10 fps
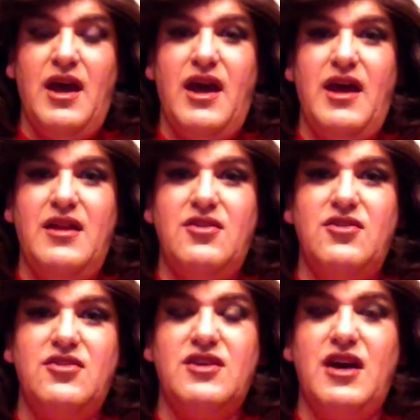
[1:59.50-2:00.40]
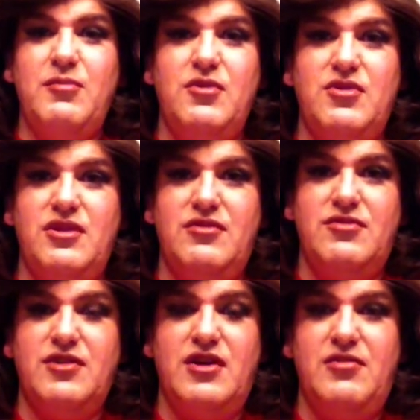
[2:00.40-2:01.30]
and there's this couple in
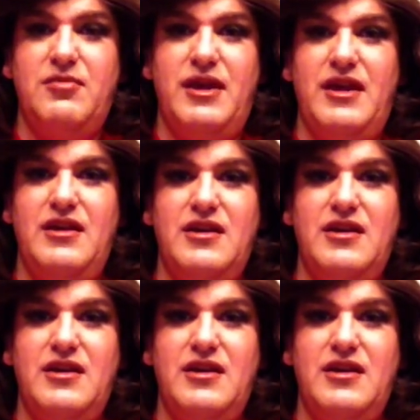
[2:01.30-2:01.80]
front of me.